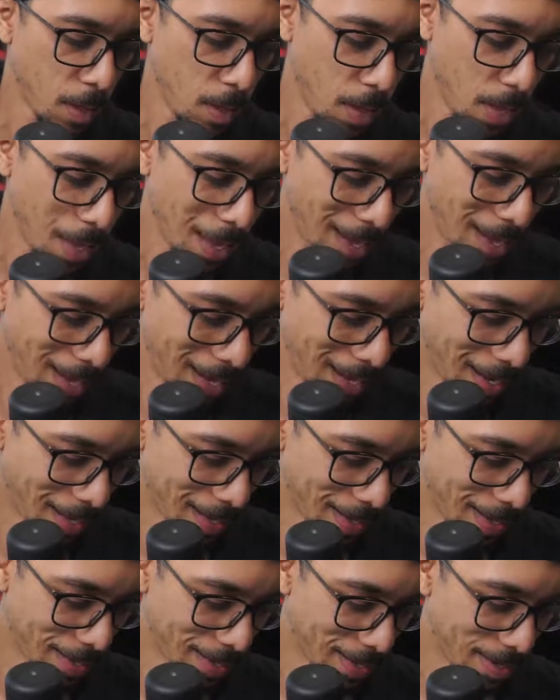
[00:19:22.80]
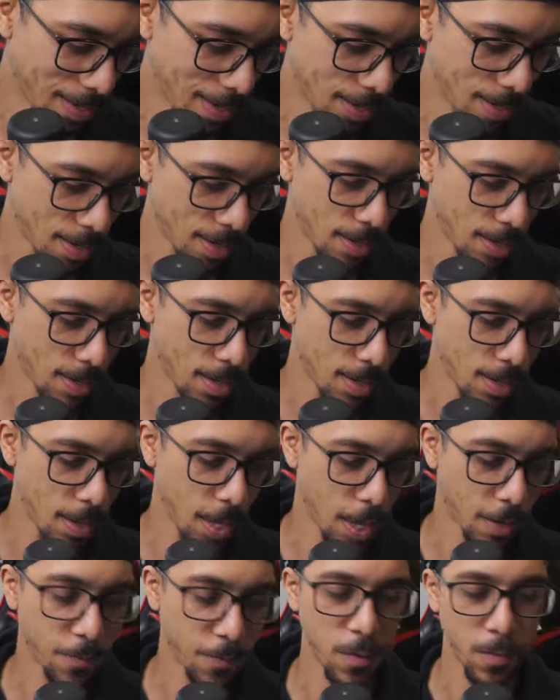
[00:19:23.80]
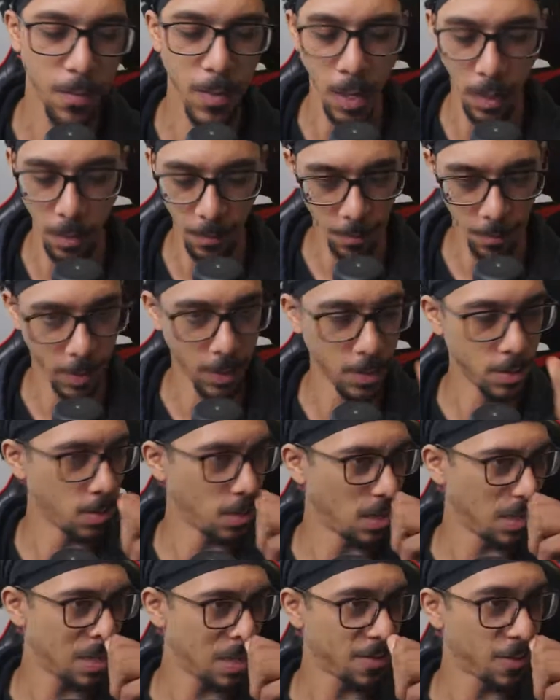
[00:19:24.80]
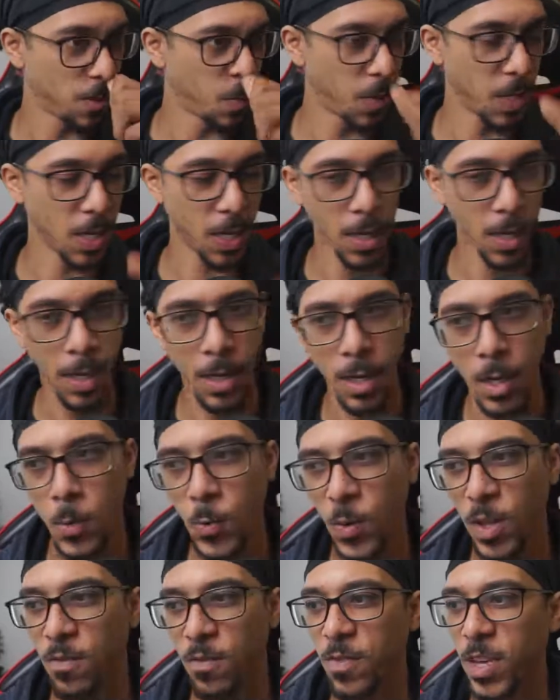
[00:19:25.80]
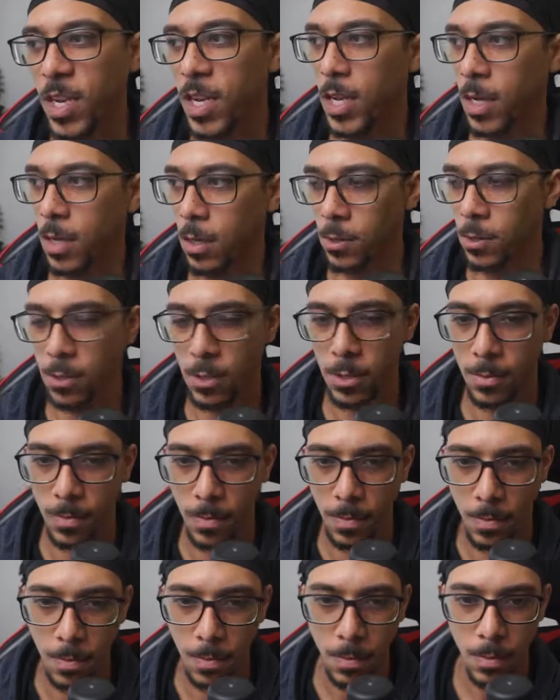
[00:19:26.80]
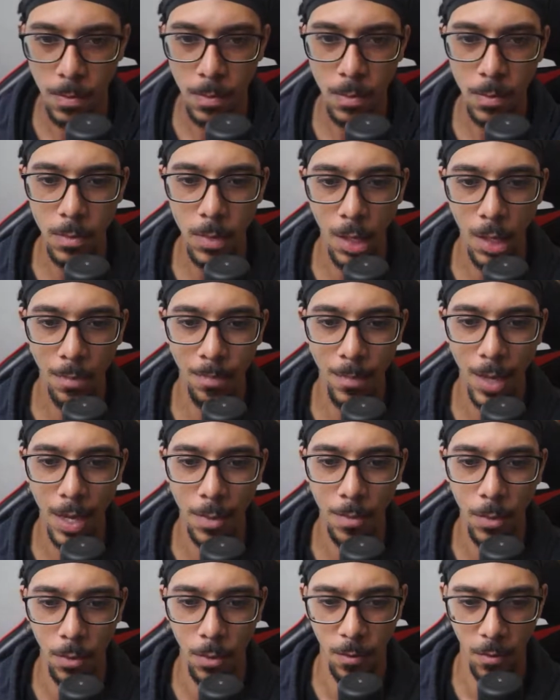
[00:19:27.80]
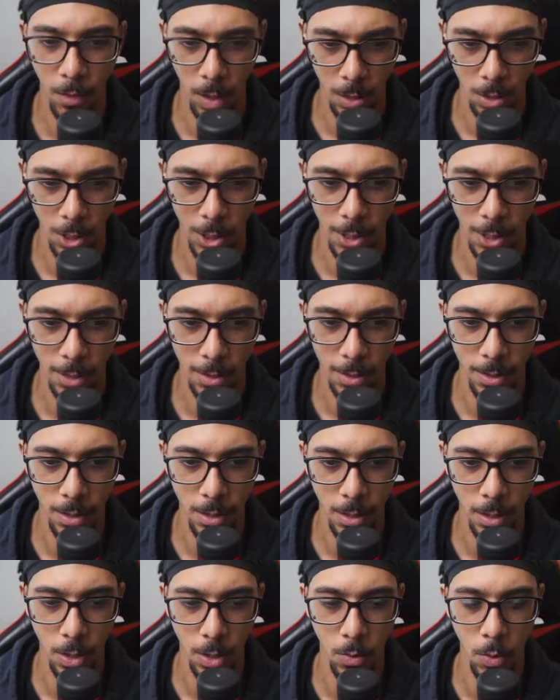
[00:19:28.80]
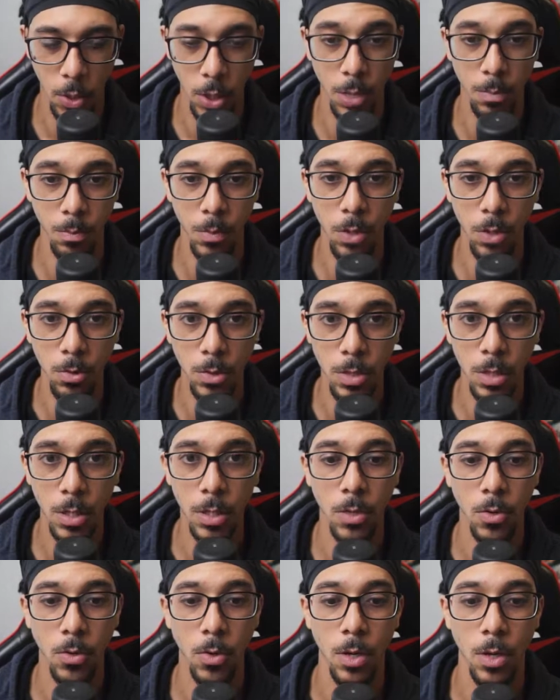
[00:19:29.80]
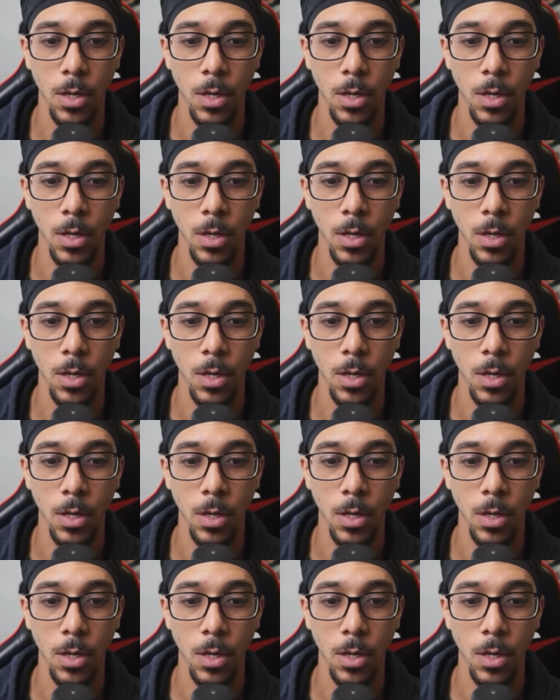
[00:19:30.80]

And like for me, for instance, with videos, my motivation is, good music or